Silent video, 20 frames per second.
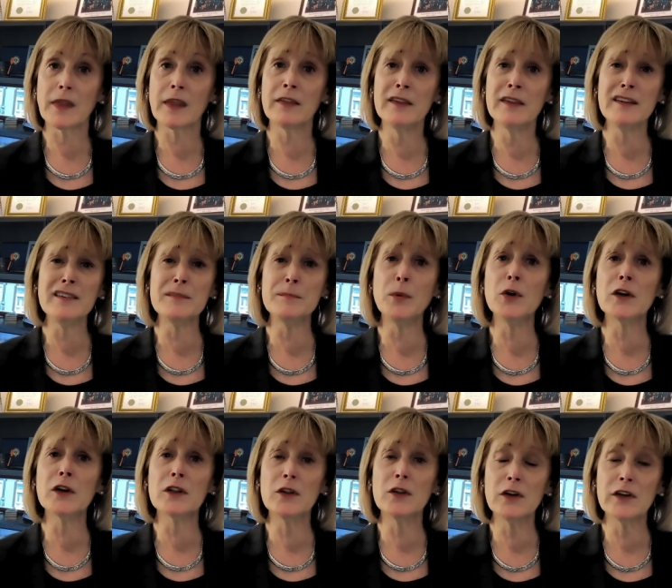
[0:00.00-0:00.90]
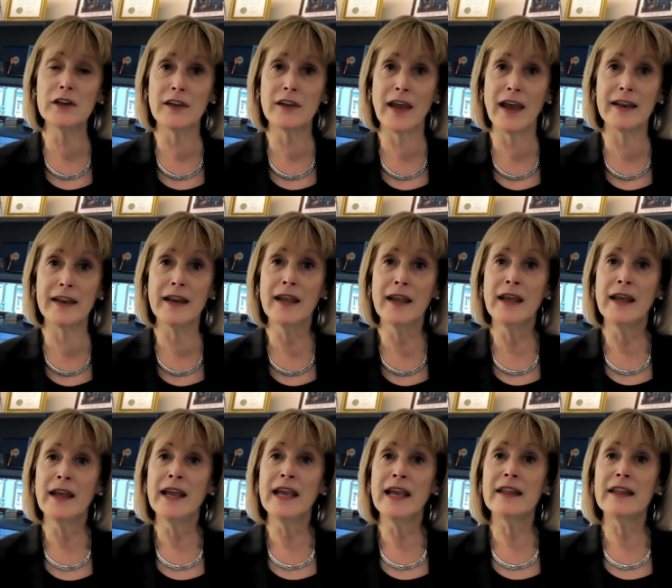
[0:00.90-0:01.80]
This book looked at
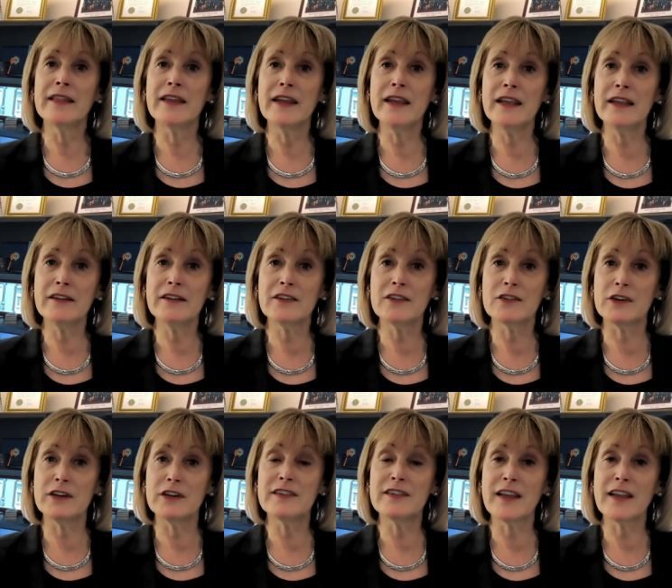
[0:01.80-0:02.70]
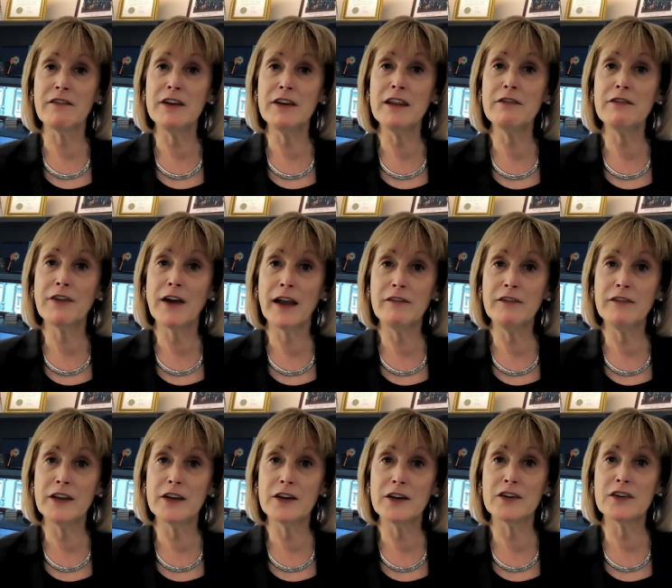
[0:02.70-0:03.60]
the history, 75
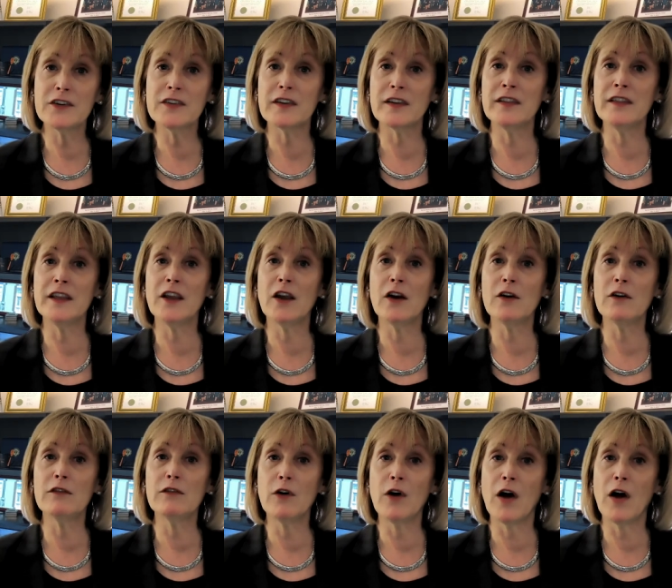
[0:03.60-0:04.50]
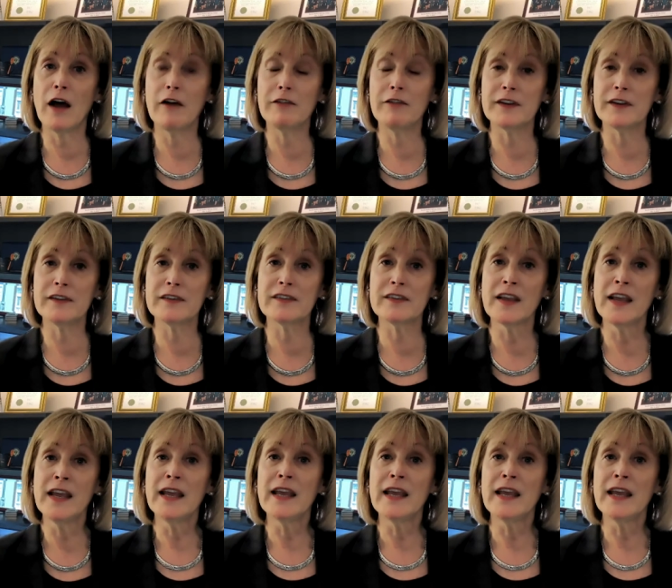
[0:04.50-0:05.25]
years in the Oval Office,